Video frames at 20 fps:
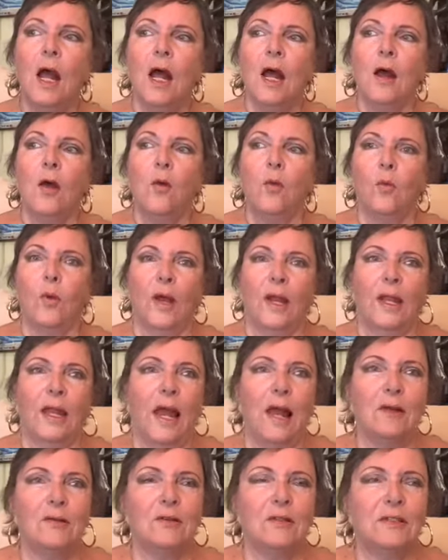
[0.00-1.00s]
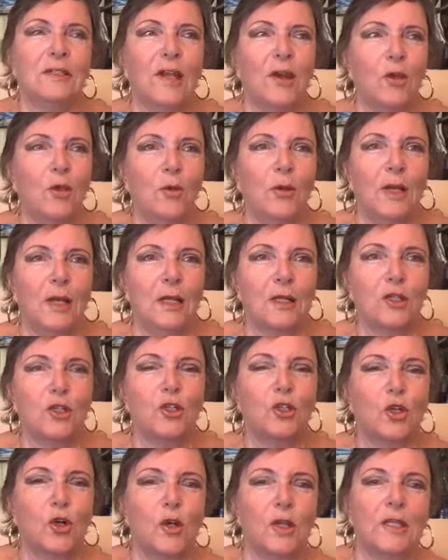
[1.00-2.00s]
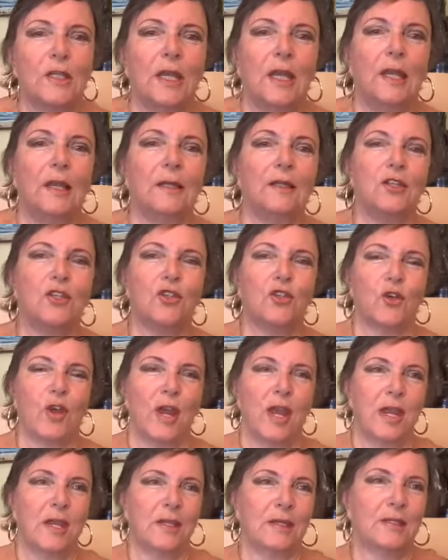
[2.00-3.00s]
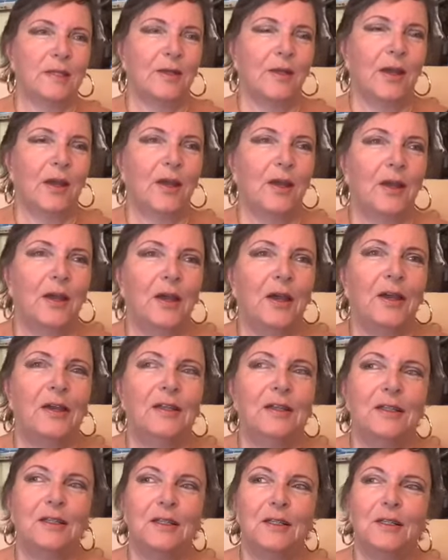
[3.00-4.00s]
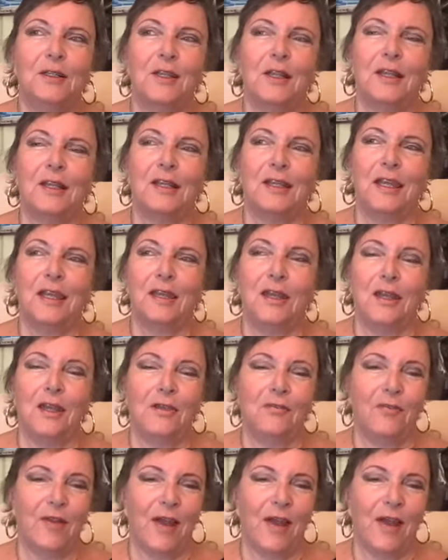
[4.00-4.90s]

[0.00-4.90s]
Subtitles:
Well, I'll tell you a little story to illustrate, if I